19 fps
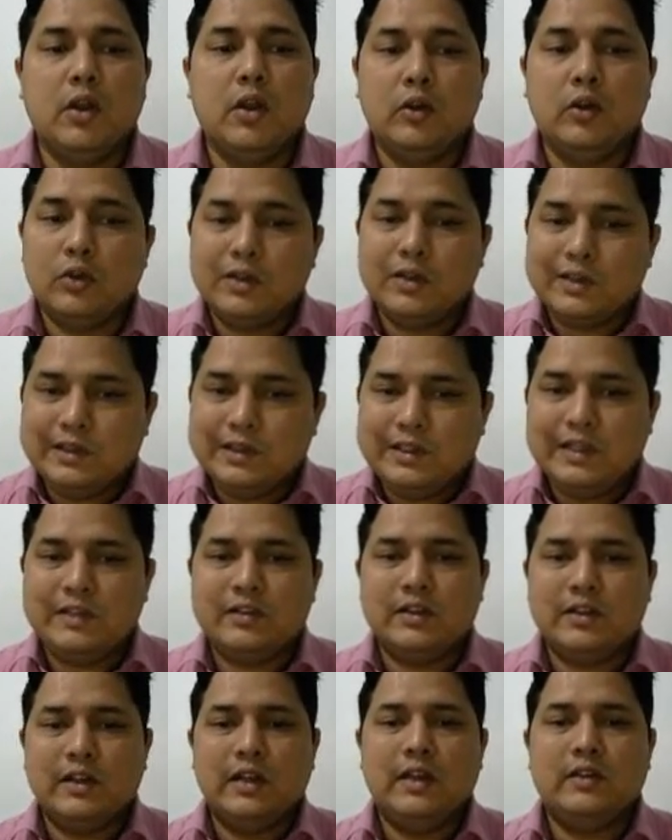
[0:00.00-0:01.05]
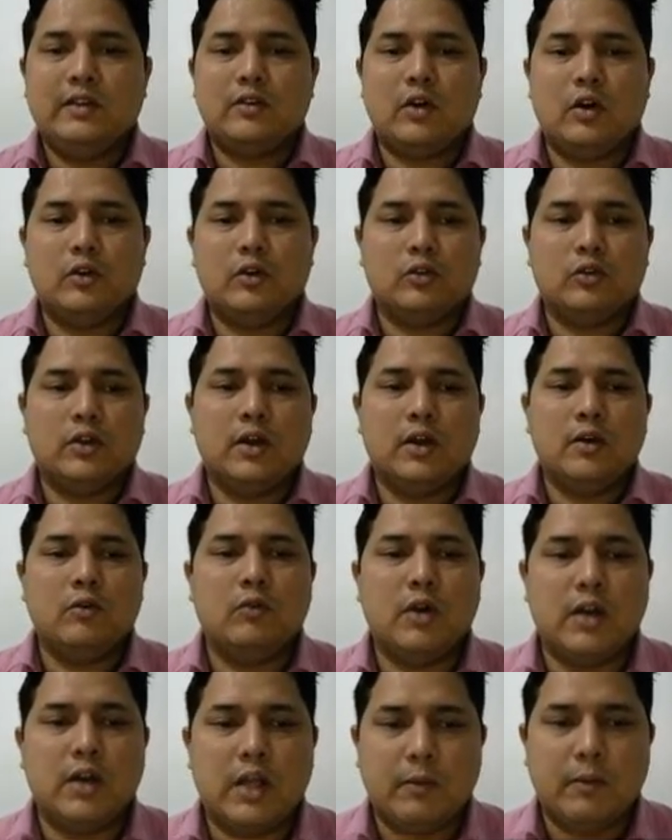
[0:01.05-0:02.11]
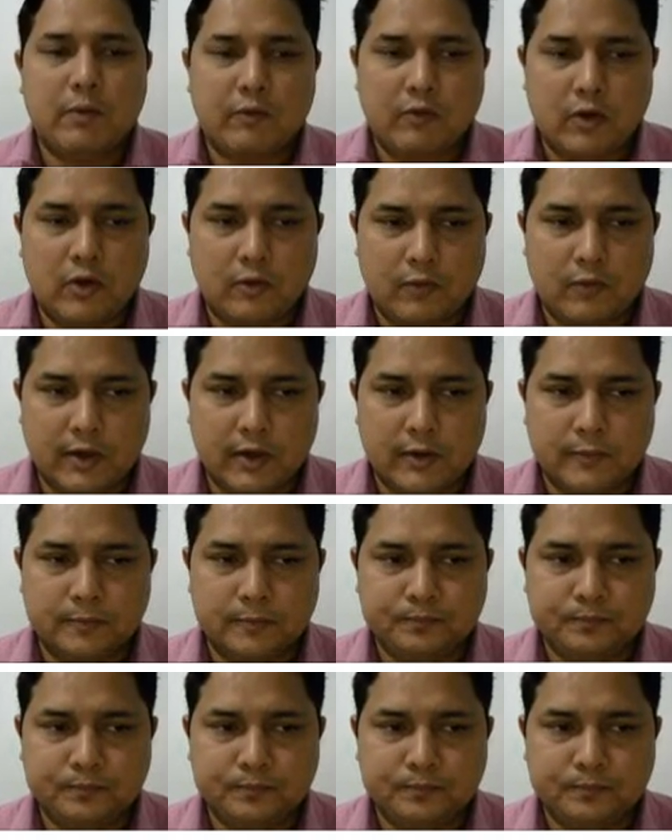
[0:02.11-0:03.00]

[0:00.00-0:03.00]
So this is also the one type of conflict.